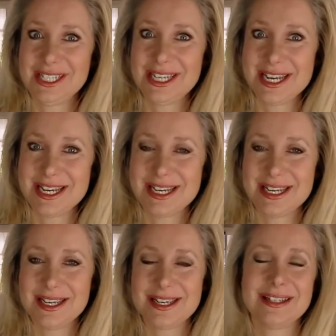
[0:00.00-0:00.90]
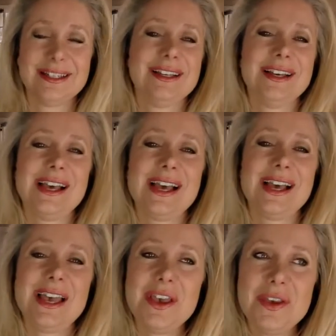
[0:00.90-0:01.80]
okay.
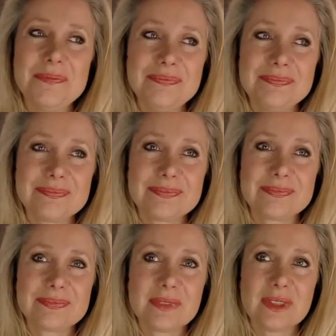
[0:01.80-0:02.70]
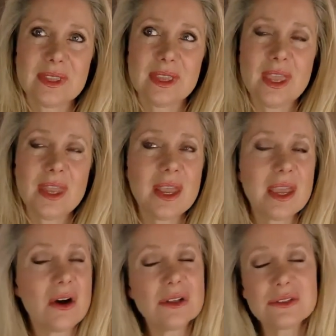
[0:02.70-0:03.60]
um, and I
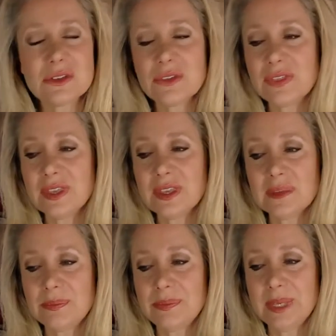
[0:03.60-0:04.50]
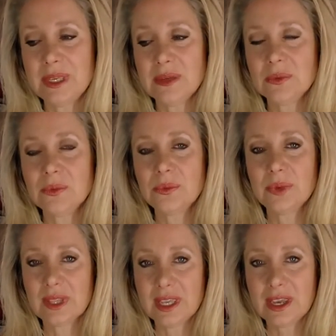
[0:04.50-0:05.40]
also think being
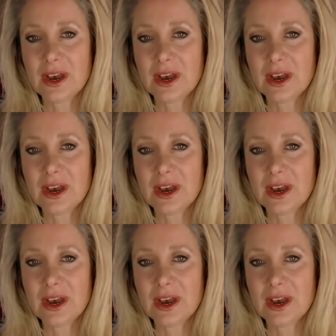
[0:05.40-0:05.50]
really